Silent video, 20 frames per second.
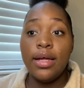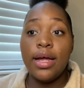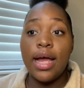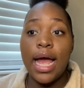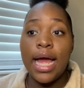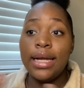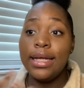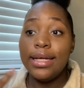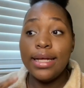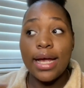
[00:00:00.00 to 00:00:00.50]

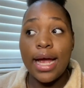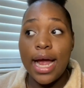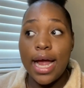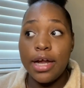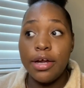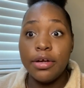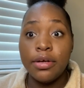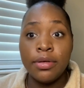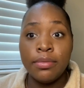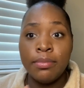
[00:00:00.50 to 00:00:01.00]
I didn't get
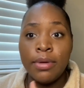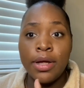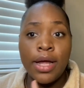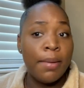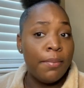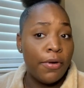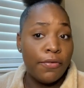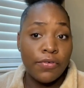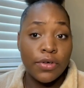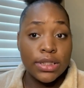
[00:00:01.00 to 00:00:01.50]
hired at
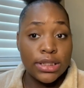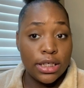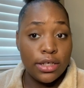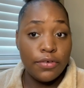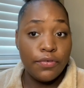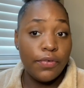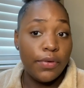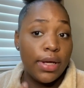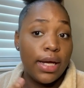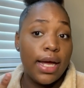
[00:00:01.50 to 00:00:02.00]
my first
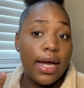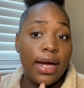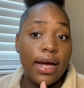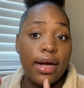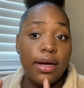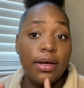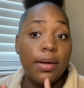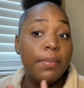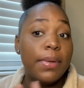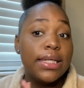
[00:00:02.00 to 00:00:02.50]
interview. I got
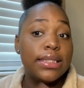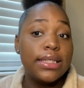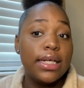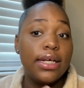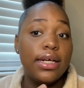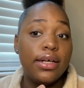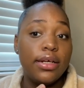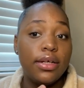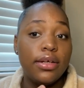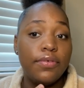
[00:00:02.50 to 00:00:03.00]
hired at my
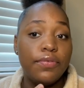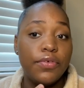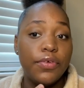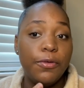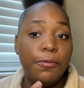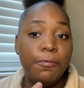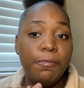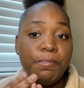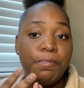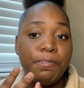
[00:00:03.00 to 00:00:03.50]
second interview,